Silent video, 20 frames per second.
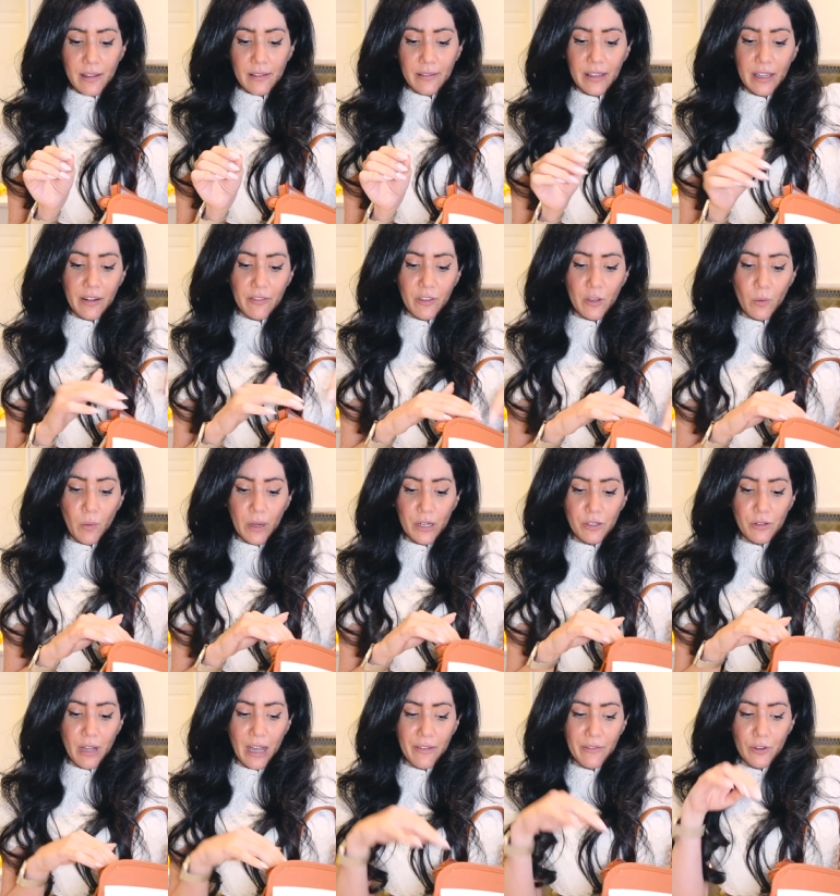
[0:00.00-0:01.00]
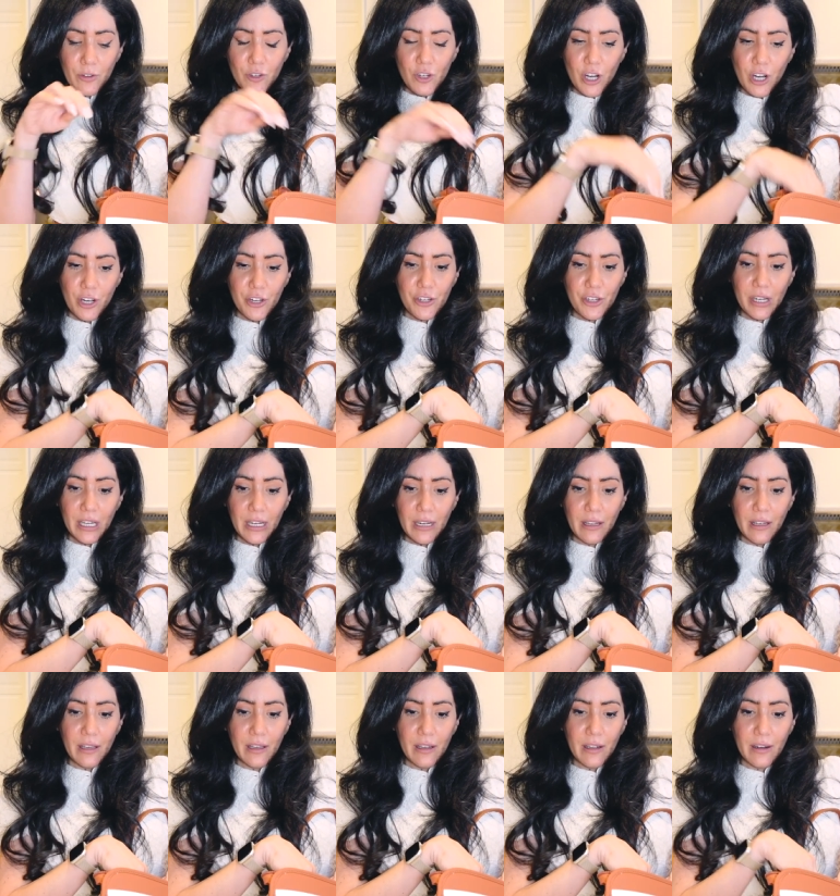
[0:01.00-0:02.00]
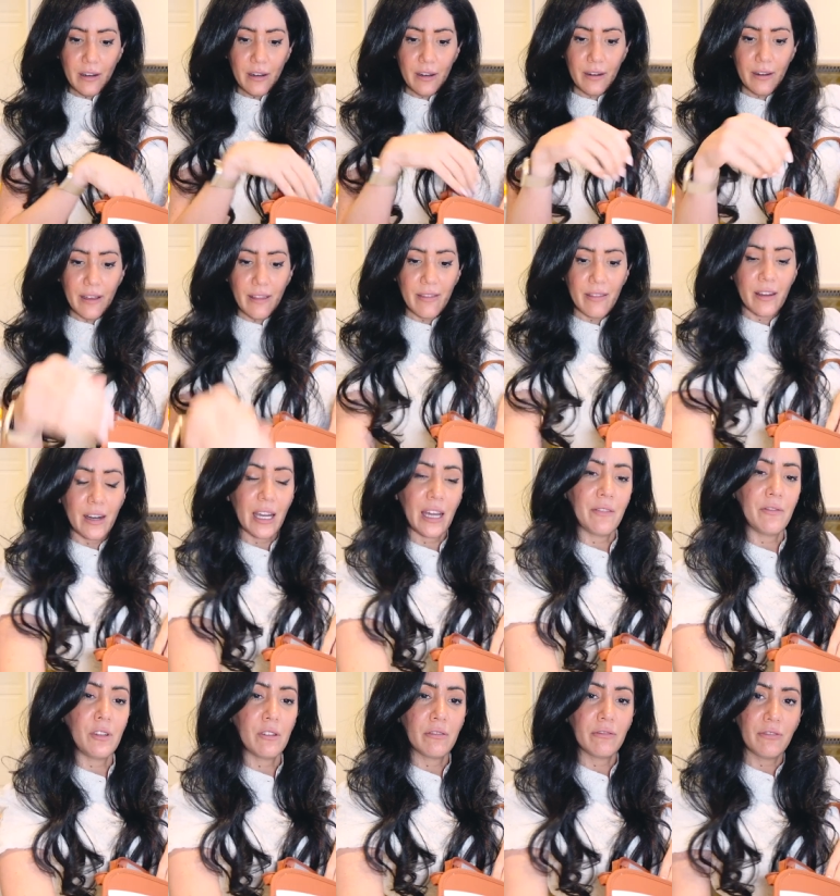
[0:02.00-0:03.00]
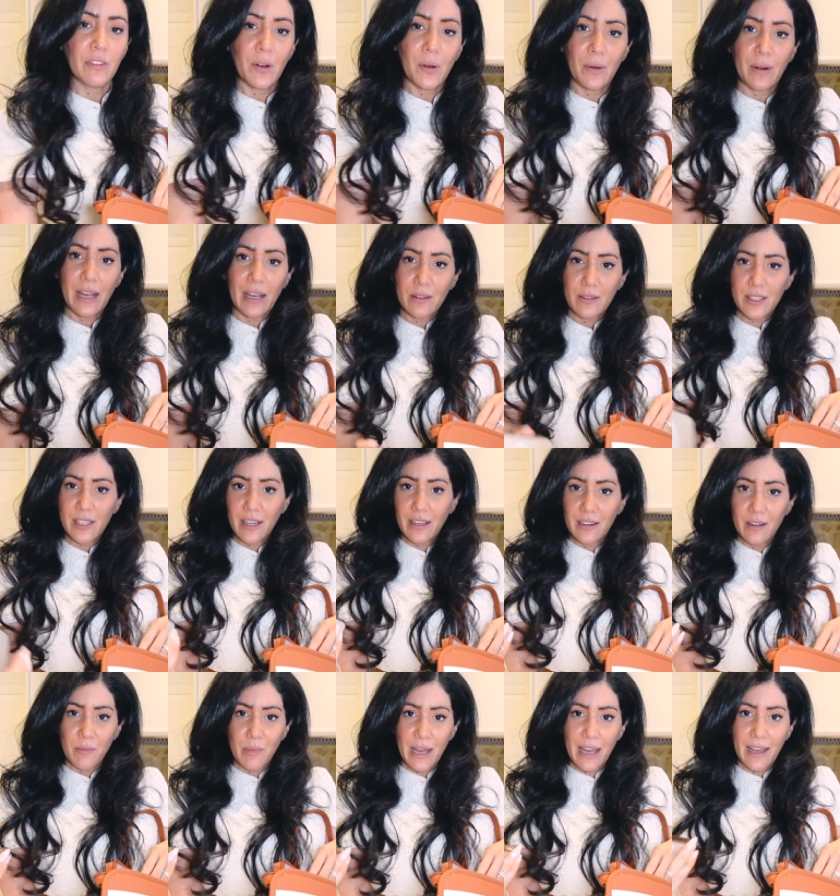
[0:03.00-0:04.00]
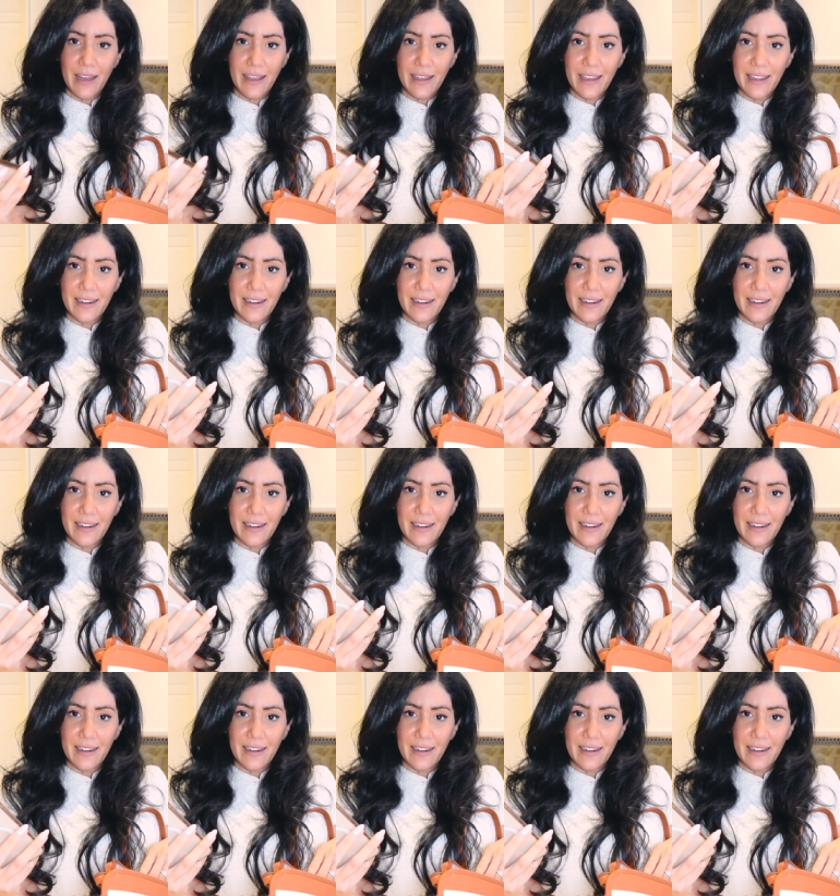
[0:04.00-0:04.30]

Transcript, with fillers: that if you want to have your charger in here and then have your phone outside the bag.